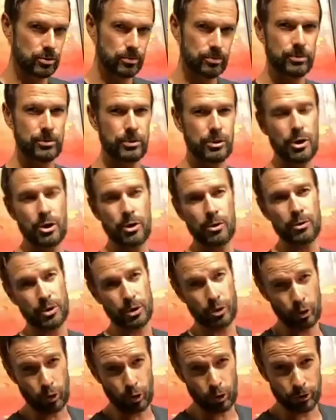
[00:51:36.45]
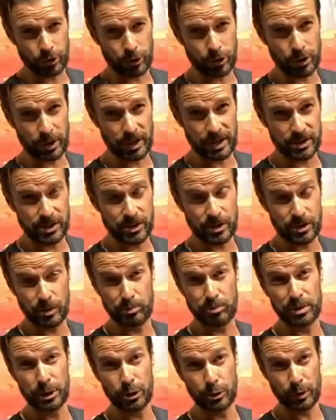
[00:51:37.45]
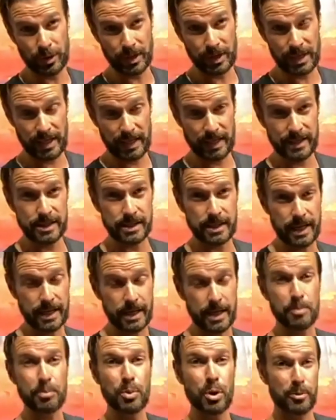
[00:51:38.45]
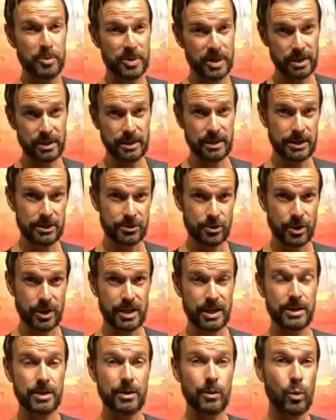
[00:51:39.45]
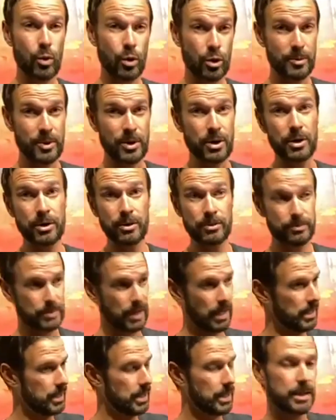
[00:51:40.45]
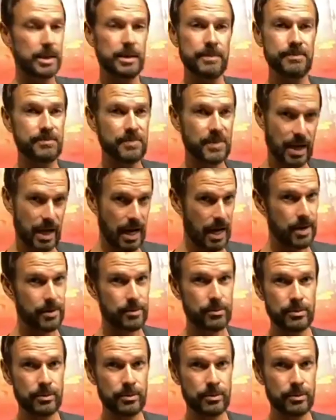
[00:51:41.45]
you know, the colder is, the bluer it is, like a permanent alizarin, and the warmer, like a cad